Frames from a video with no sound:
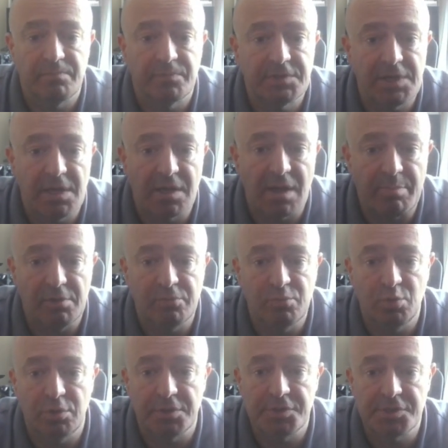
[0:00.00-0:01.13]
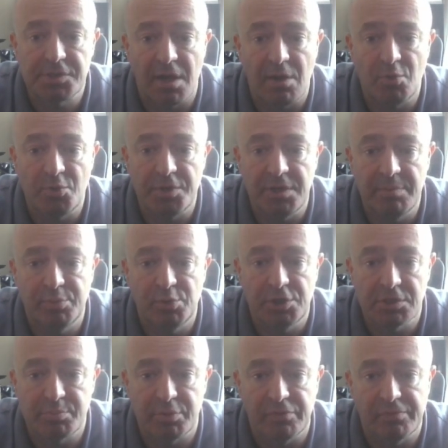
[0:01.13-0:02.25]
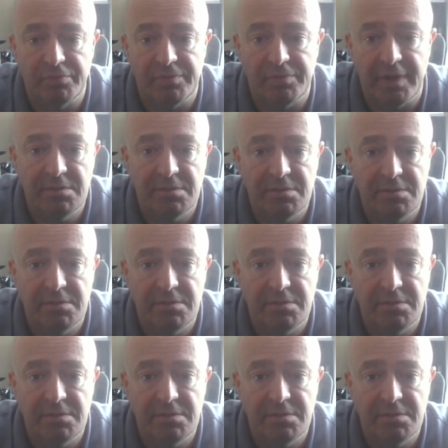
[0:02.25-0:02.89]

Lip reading: say a couple of words how the input is provided.